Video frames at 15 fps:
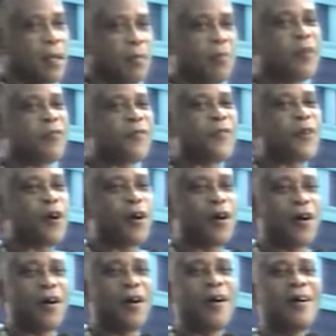
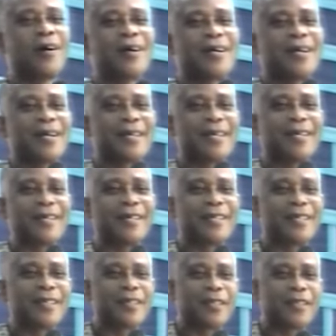Before
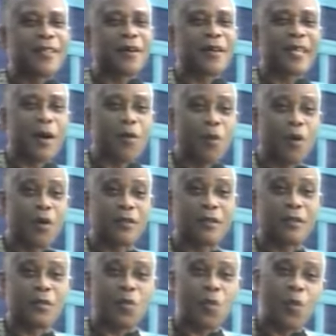the other one,
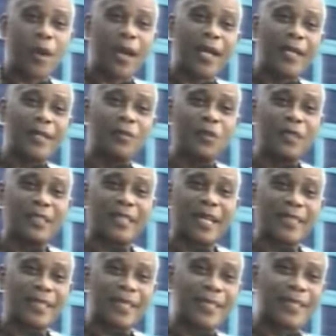when we
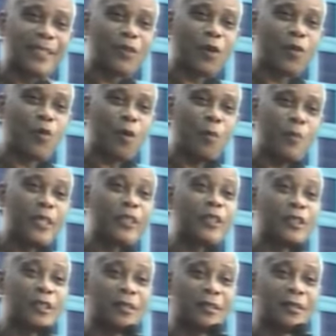started the Third World
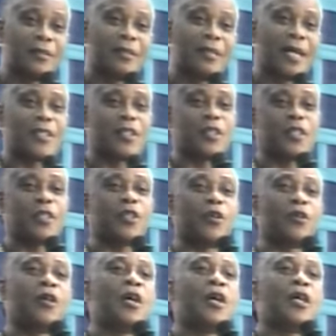Mission
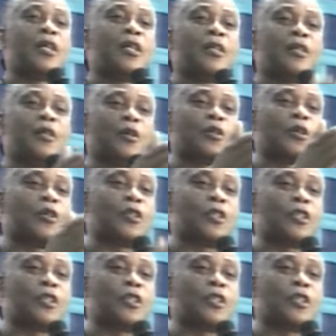Association, Dr.